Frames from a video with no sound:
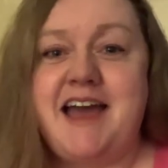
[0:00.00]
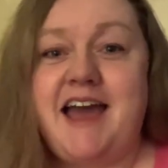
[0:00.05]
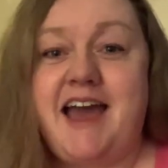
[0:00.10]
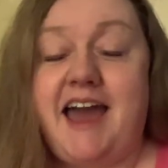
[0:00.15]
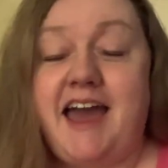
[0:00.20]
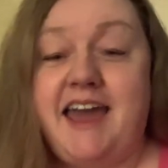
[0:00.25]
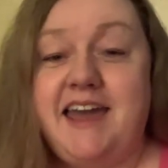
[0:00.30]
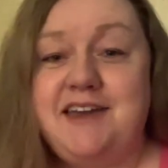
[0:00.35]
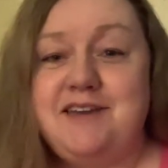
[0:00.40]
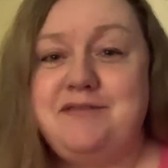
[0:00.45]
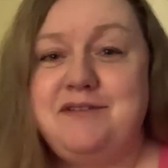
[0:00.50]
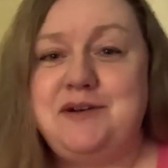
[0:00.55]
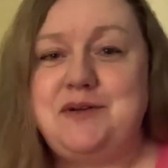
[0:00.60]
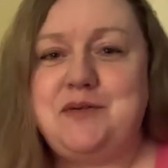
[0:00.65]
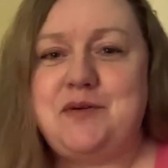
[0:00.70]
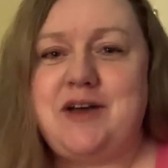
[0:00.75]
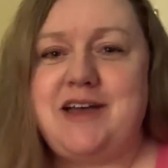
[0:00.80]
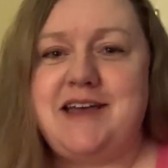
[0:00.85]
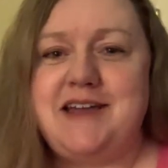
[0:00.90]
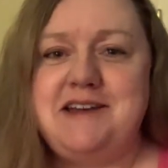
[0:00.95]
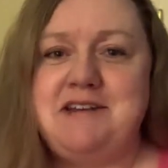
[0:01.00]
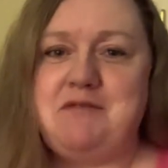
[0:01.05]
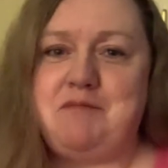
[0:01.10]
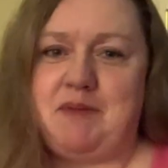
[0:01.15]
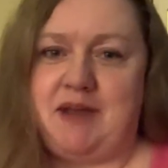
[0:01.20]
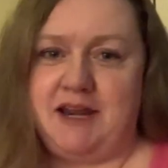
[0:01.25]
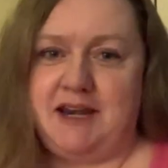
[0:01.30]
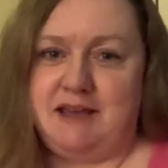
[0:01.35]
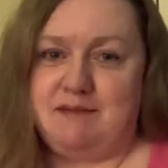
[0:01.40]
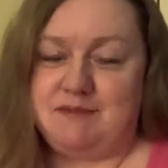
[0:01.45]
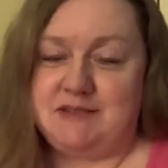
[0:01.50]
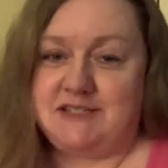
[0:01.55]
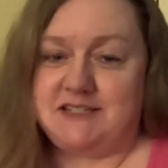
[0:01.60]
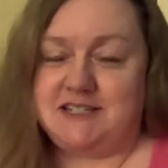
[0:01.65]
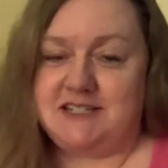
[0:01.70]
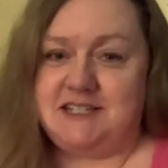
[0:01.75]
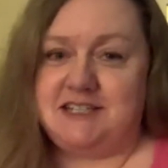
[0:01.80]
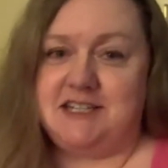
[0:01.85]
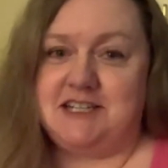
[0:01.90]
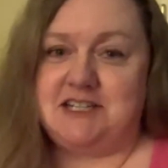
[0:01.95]
Hi everyone, my name is
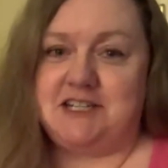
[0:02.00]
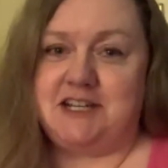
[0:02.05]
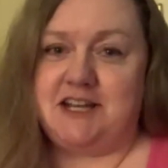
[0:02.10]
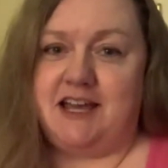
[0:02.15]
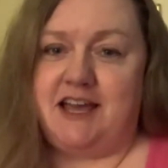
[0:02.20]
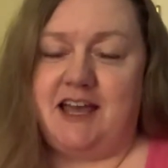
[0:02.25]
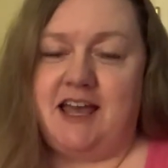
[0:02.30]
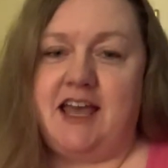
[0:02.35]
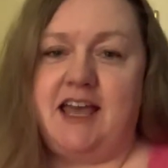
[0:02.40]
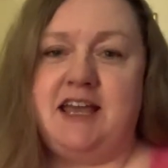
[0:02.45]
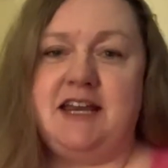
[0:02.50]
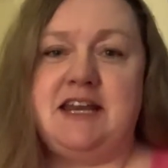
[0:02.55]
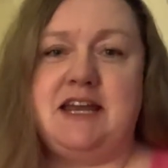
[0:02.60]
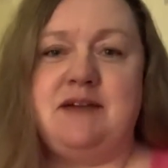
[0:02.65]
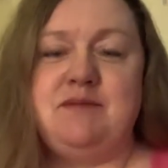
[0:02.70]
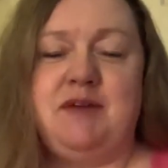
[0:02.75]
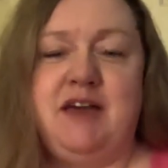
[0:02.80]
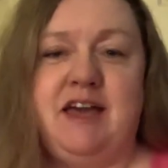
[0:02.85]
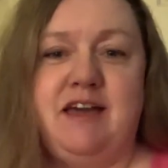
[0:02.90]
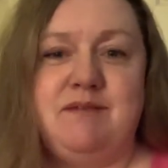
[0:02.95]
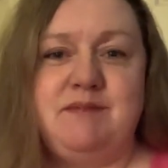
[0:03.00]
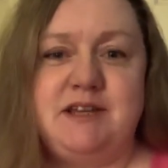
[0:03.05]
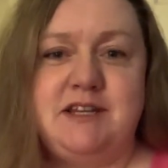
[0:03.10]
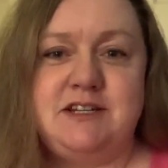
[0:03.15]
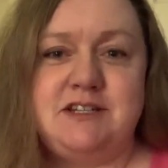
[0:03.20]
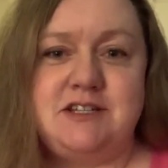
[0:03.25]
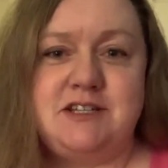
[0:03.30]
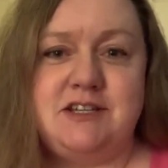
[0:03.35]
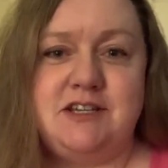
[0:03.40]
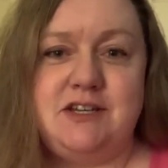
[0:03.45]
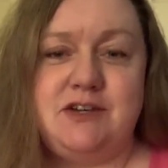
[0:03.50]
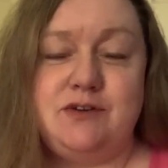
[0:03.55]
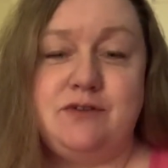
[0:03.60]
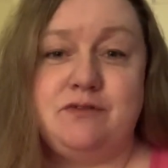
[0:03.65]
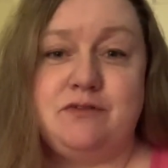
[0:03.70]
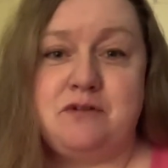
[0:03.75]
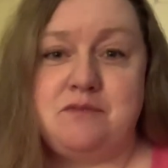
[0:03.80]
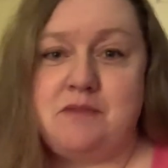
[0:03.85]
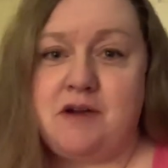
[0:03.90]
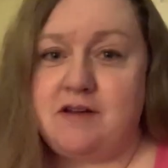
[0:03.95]
Letitia and I'm coming to you
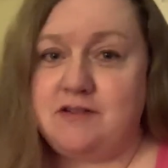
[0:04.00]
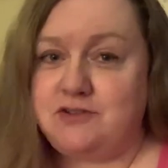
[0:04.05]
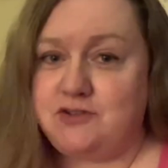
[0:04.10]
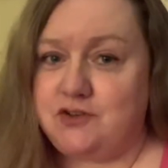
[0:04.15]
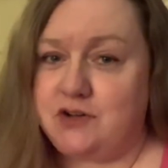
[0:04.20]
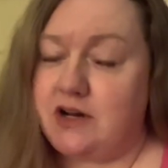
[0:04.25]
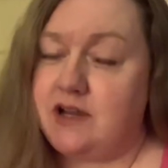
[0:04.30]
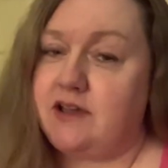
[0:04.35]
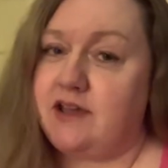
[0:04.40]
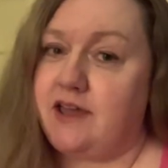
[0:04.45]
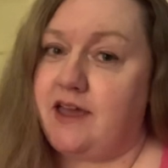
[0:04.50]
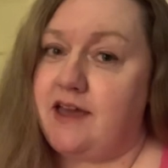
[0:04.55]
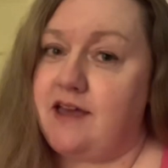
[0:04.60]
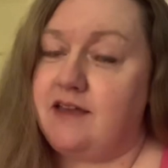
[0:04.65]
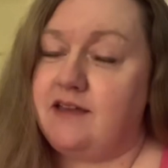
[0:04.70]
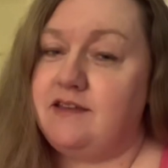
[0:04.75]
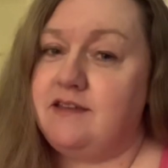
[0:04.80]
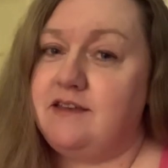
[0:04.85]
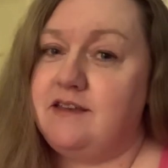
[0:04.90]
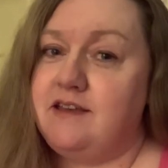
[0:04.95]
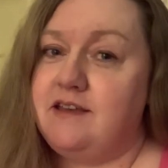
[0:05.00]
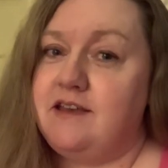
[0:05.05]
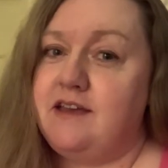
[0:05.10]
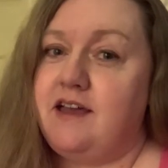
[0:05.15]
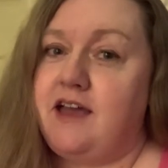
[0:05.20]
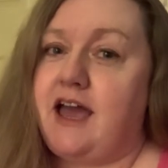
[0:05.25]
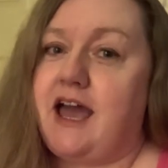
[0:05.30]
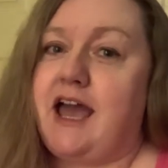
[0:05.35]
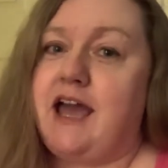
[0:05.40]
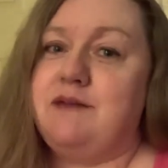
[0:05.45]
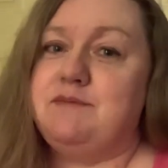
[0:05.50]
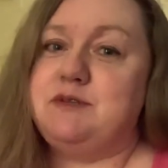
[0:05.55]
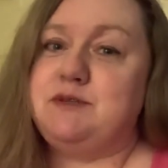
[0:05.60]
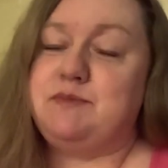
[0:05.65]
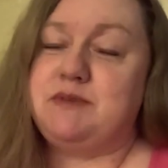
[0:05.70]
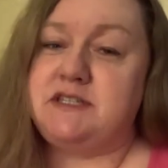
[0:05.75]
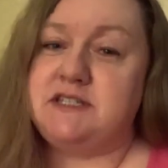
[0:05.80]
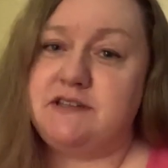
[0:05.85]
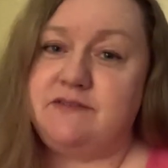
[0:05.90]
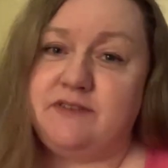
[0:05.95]
from Australia. I'm
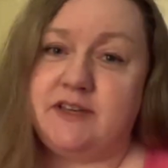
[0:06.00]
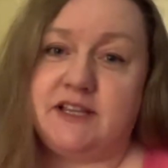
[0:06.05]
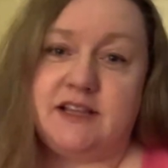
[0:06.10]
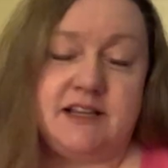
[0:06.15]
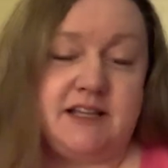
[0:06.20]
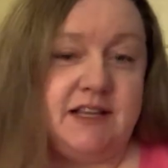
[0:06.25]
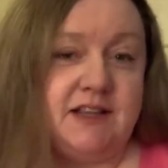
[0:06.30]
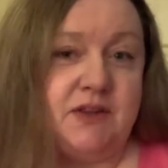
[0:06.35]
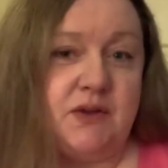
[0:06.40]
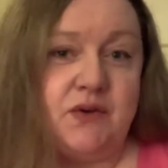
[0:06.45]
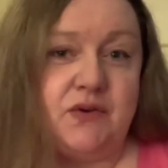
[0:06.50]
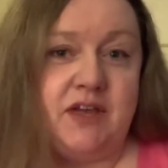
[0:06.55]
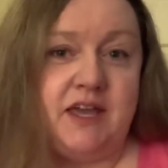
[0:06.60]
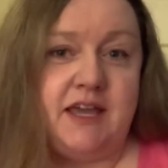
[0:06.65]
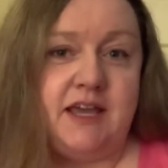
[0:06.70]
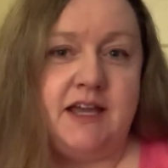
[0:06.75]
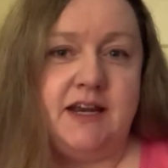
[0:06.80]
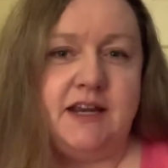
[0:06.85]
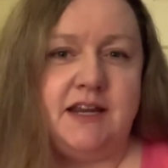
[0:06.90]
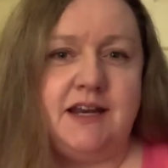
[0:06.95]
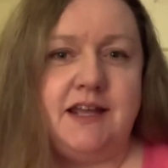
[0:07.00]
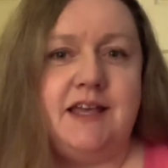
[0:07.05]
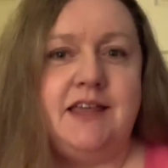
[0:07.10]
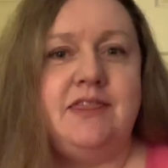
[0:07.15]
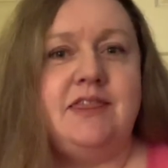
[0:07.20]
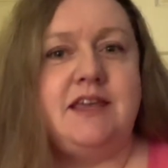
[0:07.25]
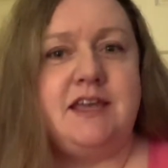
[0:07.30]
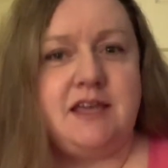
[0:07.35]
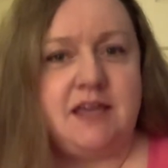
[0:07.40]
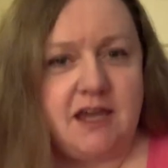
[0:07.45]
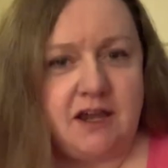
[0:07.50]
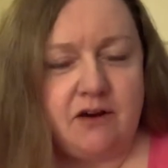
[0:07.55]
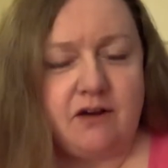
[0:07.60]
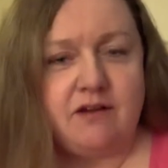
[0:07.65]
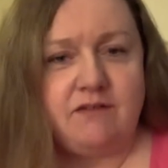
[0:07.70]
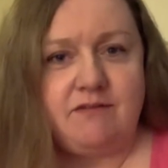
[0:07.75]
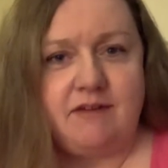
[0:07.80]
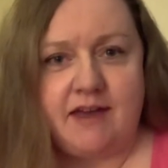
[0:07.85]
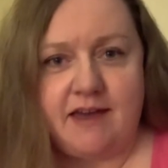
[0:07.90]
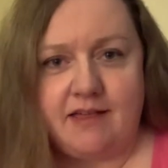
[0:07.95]
specifically located in the
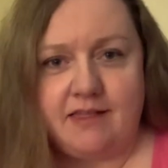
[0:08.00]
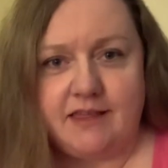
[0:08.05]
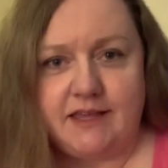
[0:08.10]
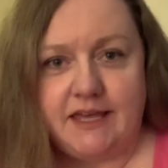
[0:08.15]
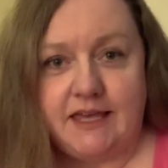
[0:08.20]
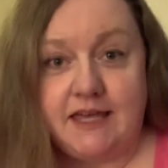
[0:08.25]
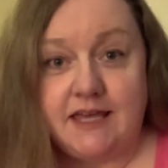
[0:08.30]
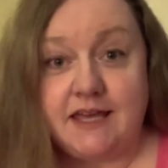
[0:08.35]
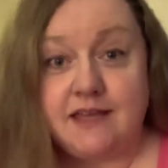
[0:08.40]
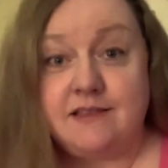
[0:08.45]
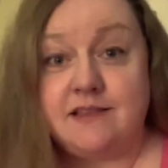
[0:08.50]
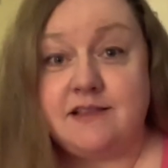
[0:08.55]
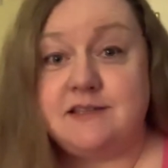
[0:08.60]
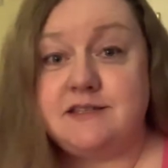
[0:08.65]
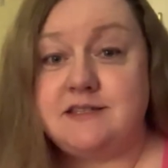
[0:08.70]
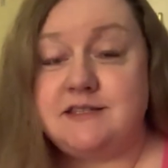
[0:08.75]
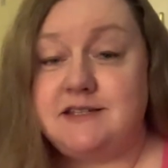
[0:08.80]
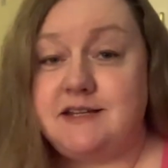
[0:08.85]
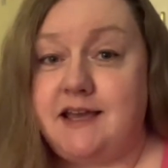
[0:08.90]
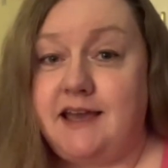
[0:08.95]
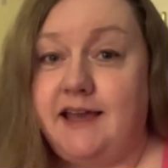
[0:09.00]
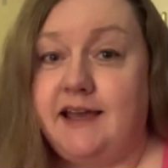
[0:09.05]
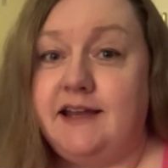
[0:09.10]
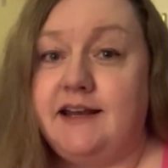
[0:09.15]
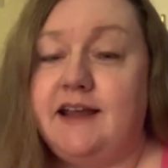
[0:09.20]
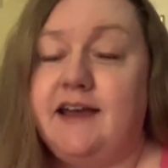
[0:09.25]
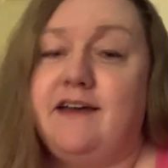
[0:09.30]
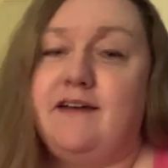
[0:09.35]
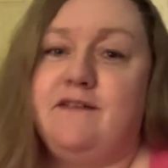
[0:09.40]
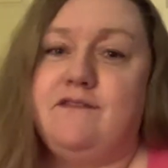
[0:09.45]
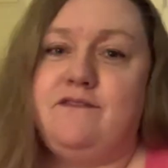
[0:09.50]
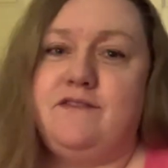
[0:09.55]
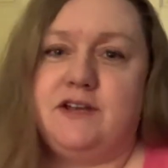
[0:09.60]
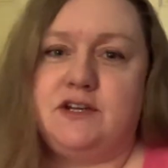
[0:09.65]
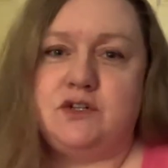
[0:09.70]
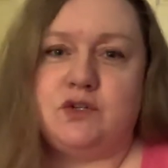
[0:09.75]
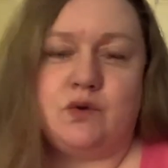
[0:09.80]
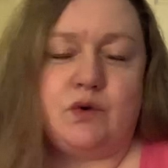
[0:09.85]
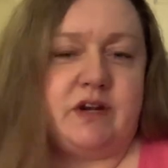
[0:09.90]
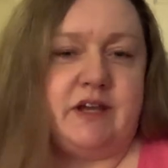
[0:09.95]
Yarra Valley in the state of
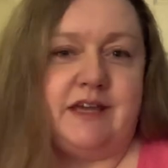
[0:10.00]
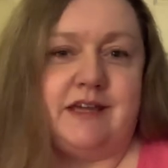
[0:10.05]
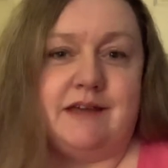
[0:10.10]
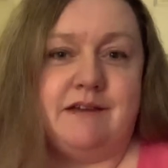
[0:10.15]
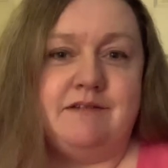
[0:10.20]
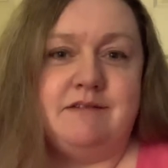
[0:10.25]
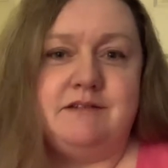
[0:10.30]
Victoria.